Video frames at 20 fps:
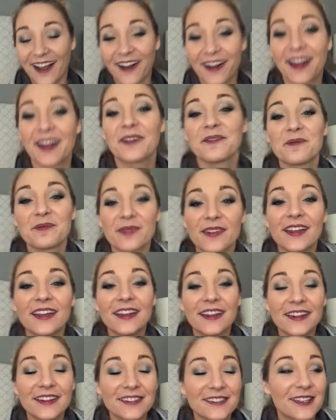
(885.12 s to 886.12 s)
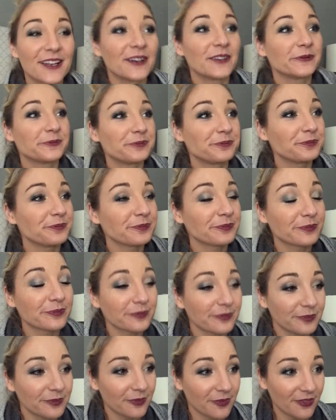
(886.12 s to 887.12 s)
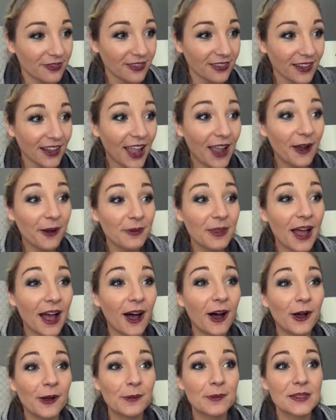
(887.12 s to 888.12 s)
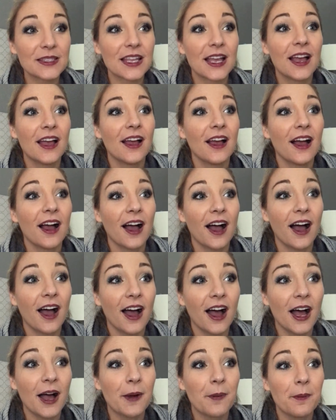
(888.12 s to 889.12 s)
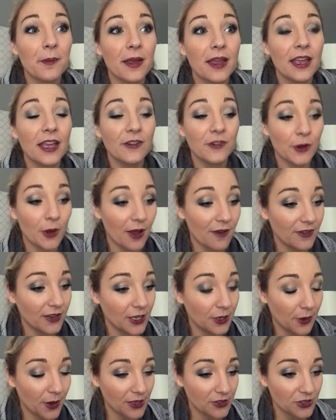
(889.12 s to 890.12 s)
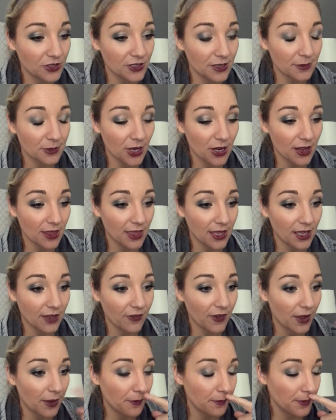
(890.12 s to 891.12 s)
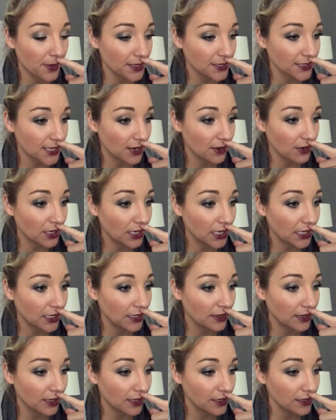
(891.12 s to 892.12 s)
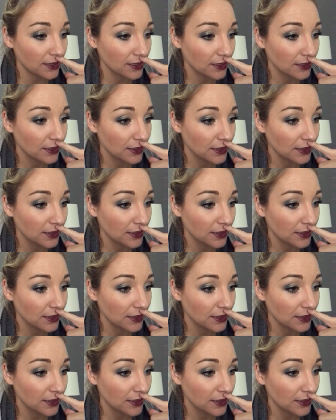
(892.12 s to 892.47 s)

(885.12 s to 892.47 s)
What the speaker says: Okay, so I hope that helps. If you have any questions, I'm trying to think if I missed out on anything.